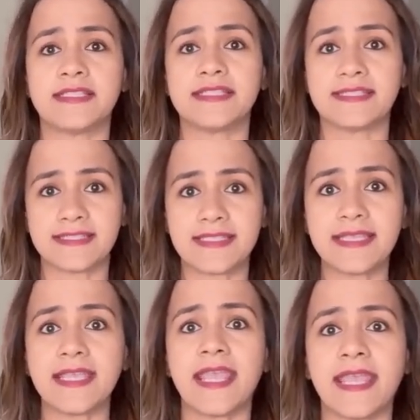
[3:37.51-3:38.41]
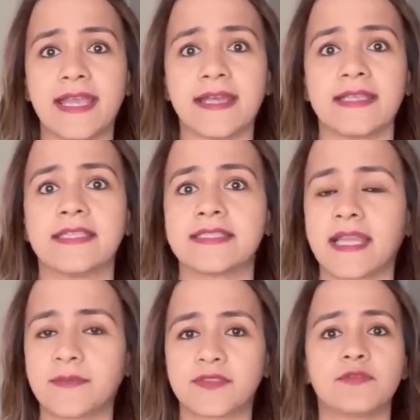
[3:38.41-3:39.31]
ZAI is
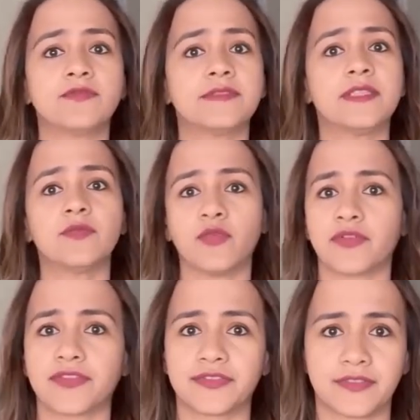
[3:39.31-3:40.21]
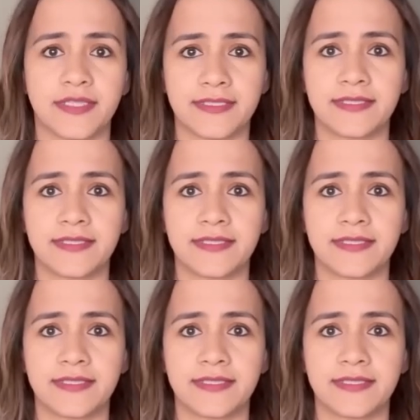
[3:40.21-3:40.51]
absolutely worth trying,